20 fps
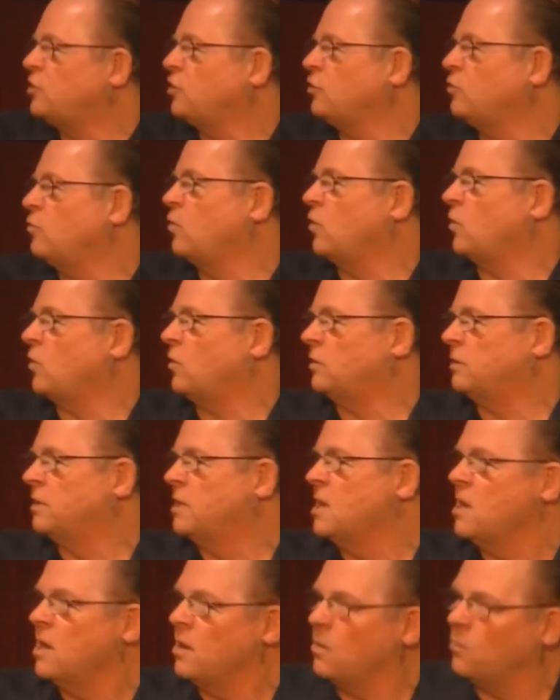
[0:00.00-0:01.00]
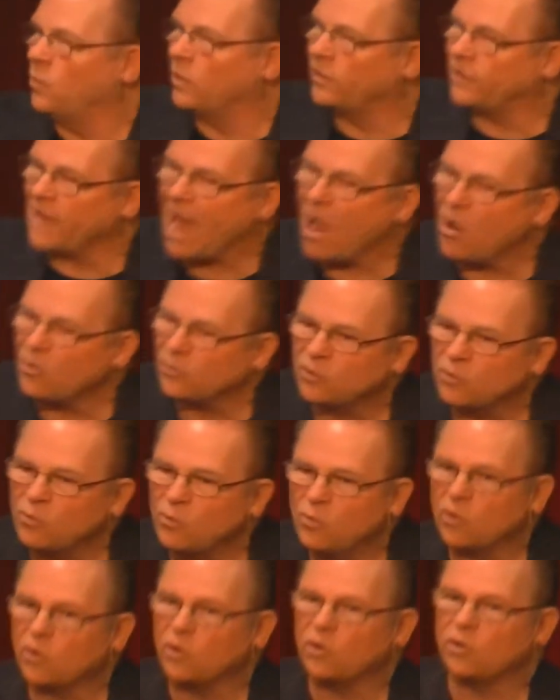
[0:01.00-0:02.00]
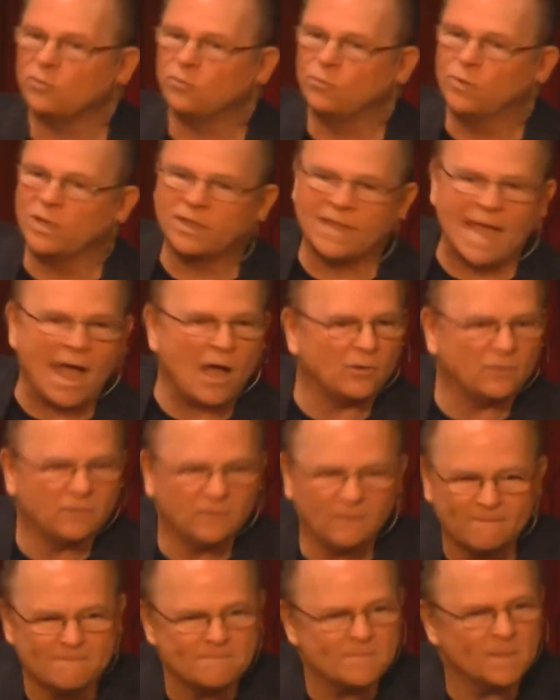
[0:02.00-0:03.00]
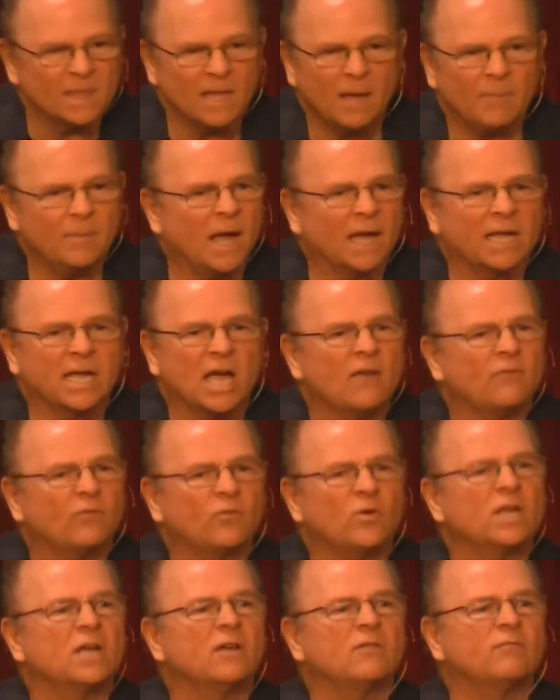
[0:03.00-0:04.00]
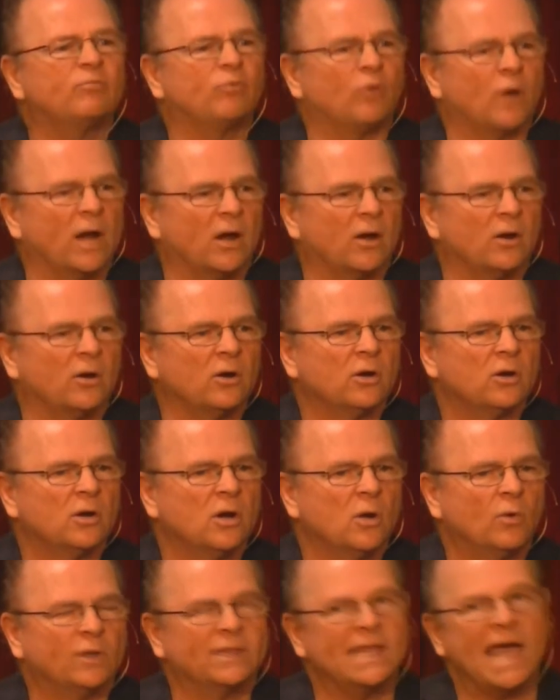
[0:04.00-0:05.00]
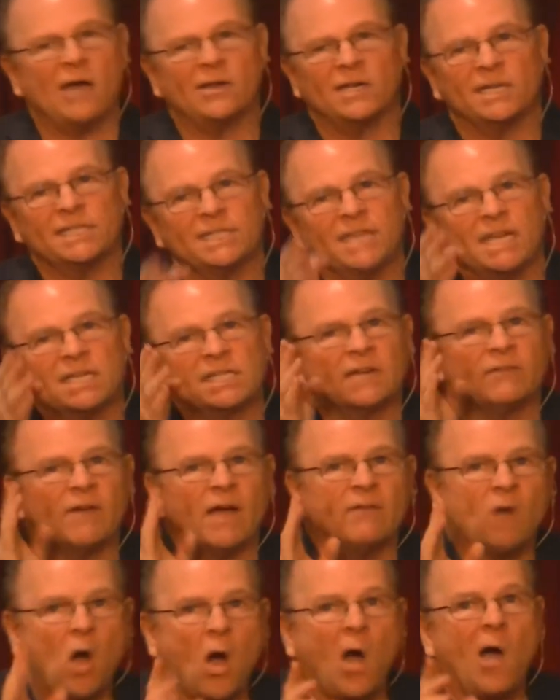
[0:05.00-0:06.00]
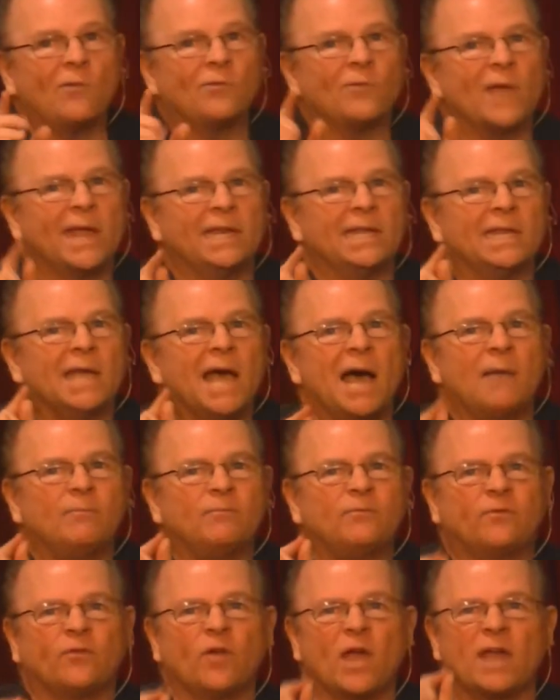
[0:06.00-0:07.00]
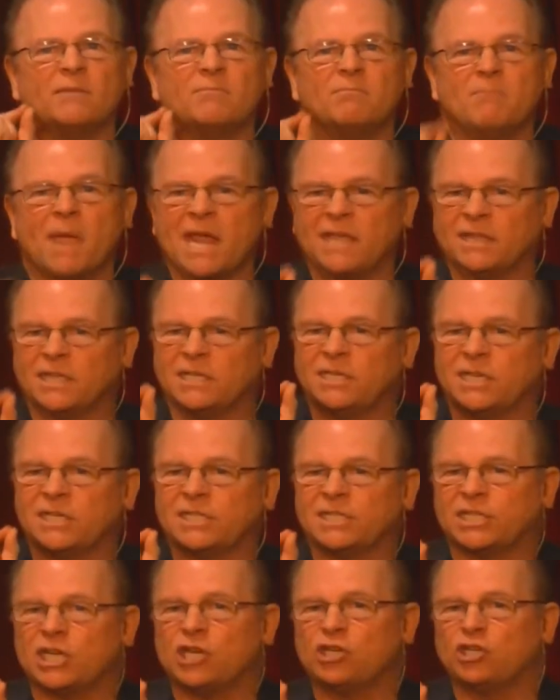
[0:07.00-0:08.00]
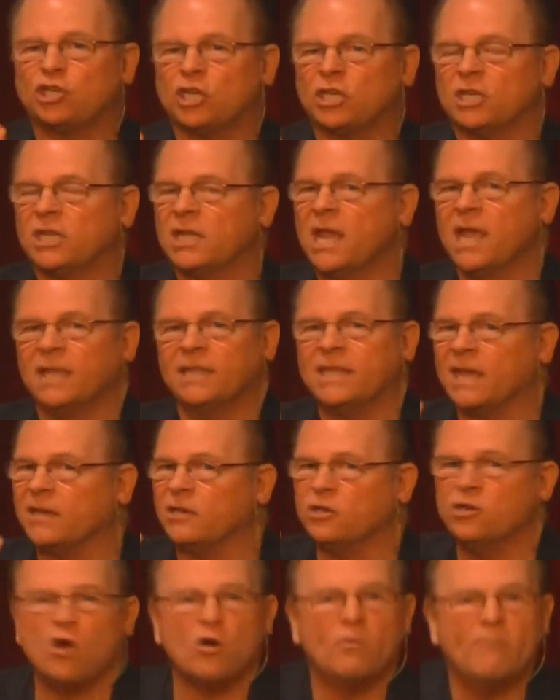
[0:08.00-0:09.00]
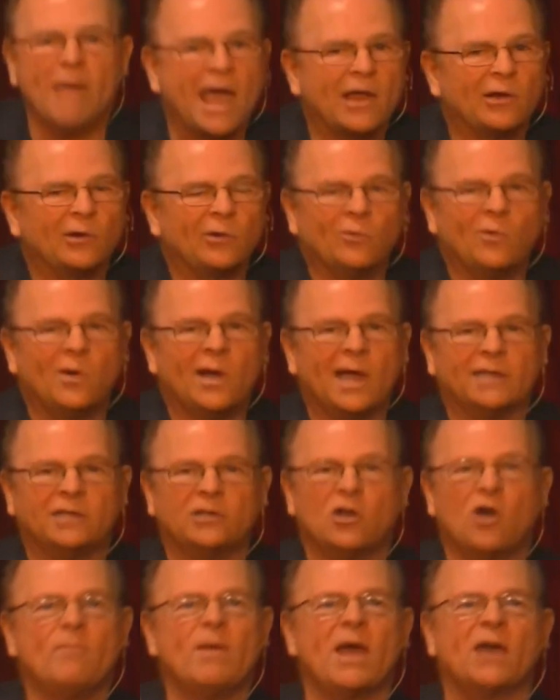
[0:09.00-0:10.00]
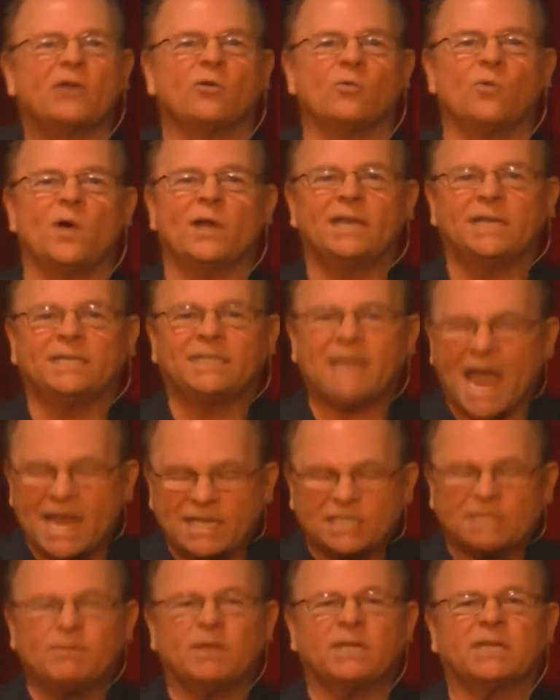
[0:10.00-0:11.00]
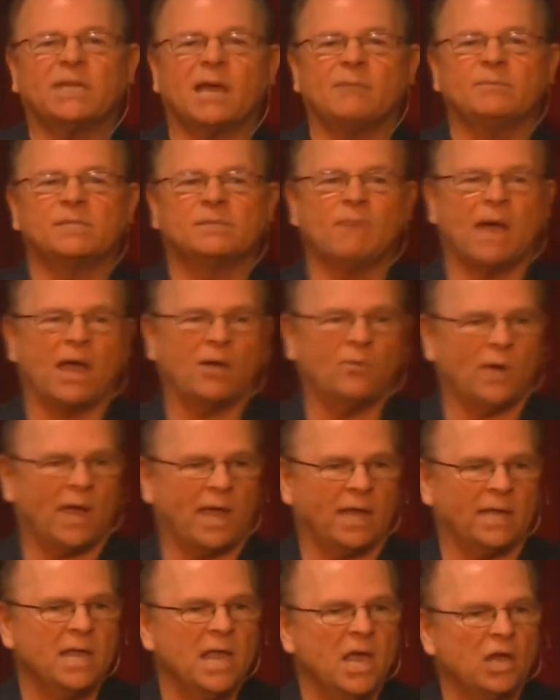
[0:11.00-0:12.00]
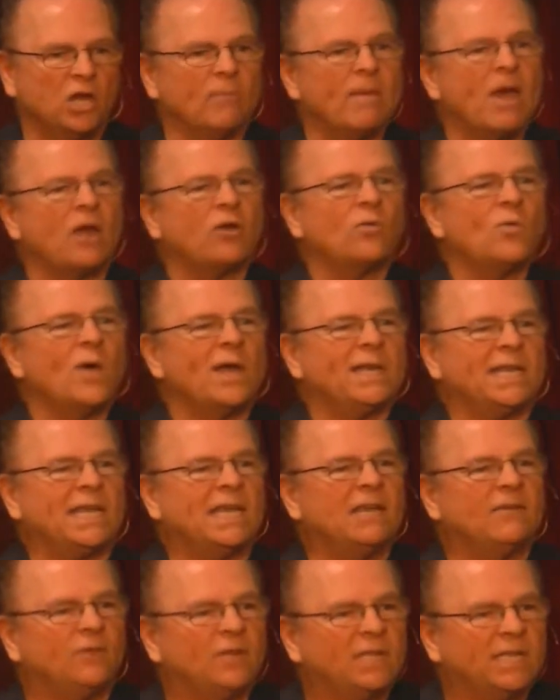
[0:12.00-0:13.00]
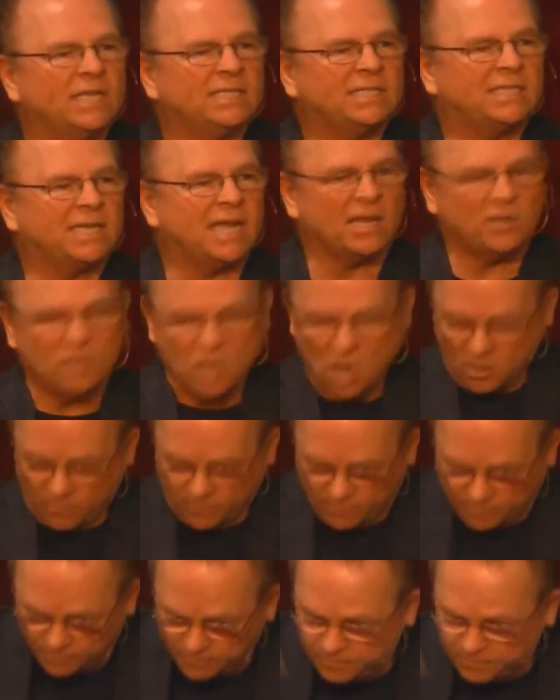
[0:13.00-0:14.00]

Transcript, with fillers: into the world without a word, without a, covering of prayer, without a sense of I've already up front made the decision that no matter what, no matter what enticement comes my way, no matter what evil intent